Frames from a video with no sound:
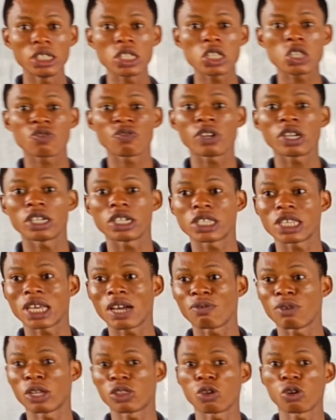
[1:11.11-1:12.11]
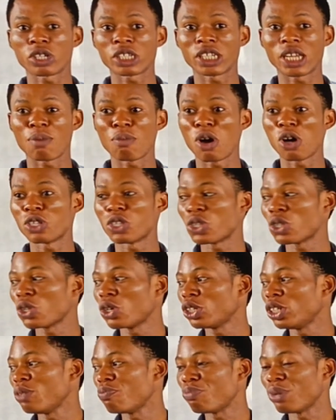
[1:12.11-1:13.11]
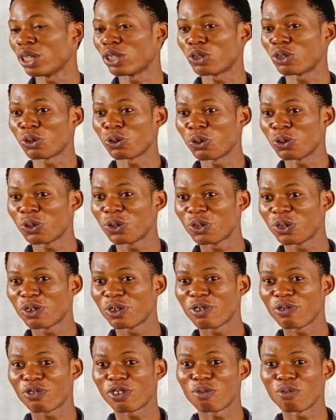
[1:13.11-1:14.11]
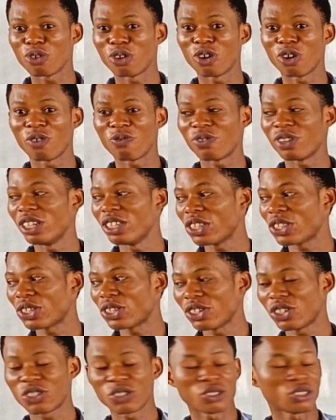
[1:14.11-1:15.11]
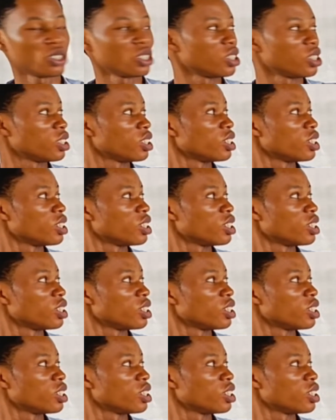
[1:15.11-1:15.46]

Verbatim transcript: This fuel reserve we are talking about is not the petrol from your filling station.